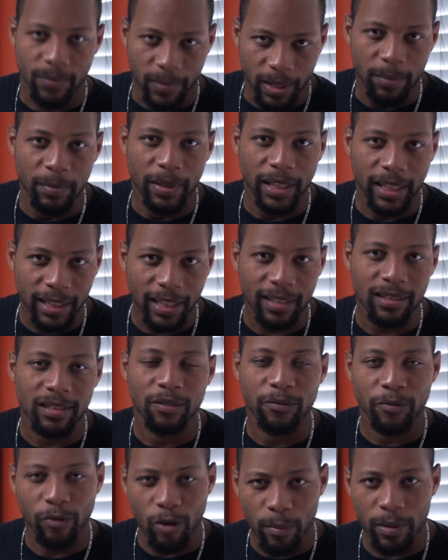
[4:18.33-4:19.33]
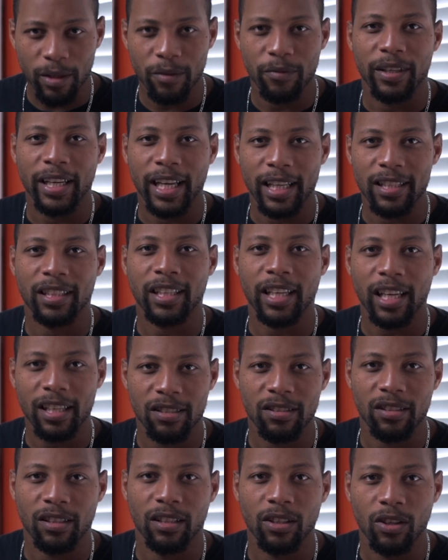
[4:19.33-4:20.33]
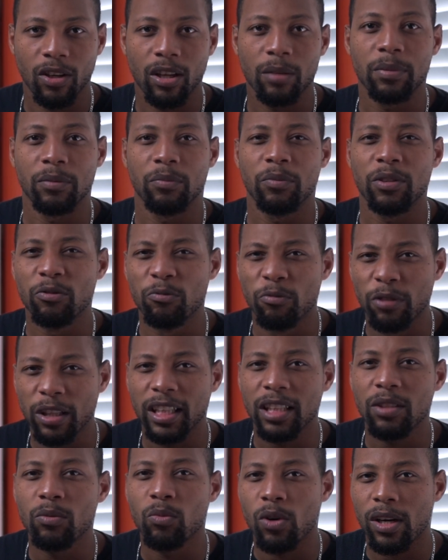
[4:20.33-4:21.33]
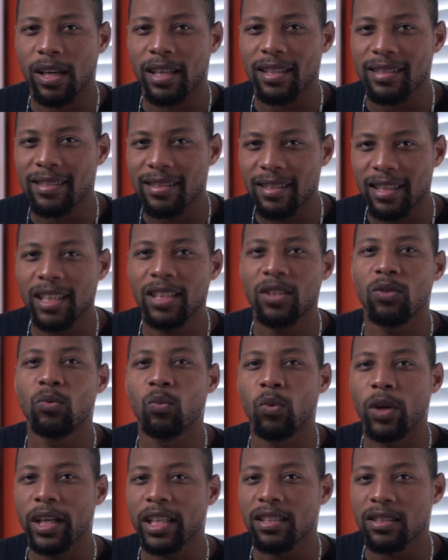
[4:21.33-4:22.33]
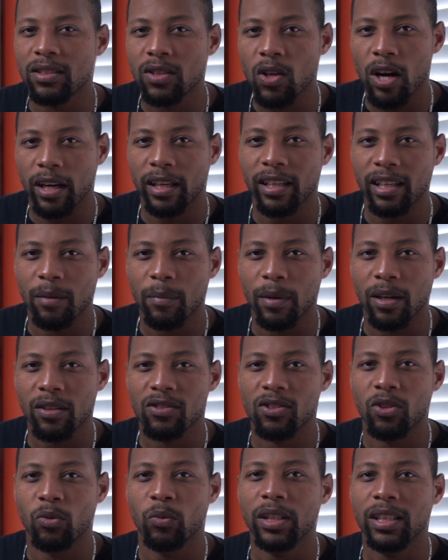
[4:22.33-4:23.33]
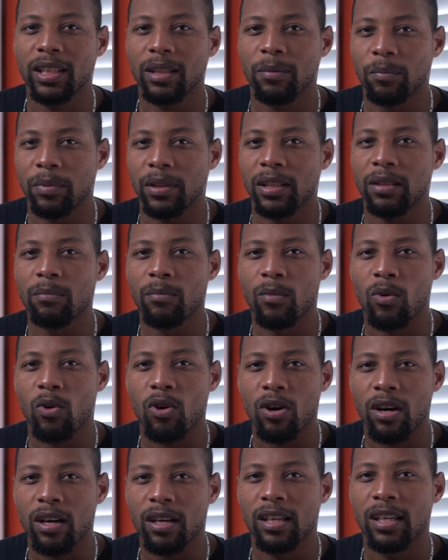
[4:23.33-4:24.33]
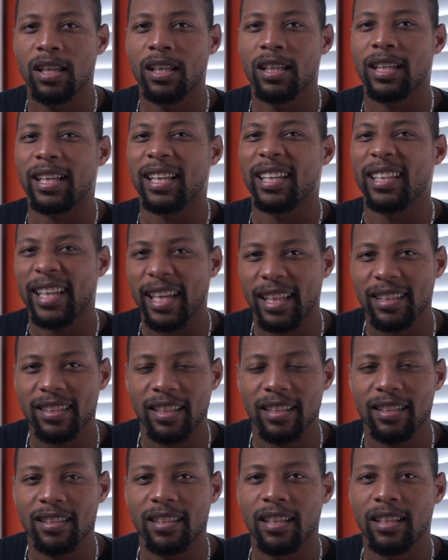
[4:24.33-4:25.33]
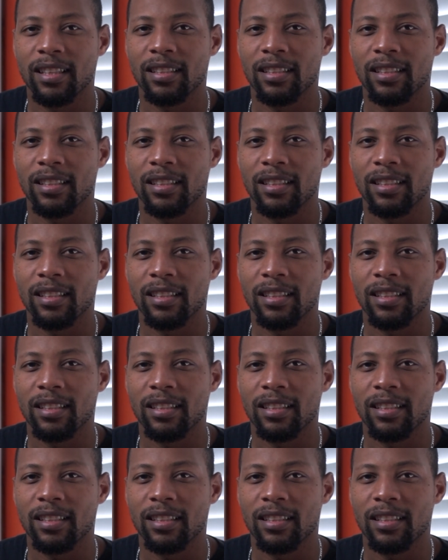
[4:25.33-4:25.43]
I mean, that's informative and educational and all, but we really want to see what he's talking about so we could be more connected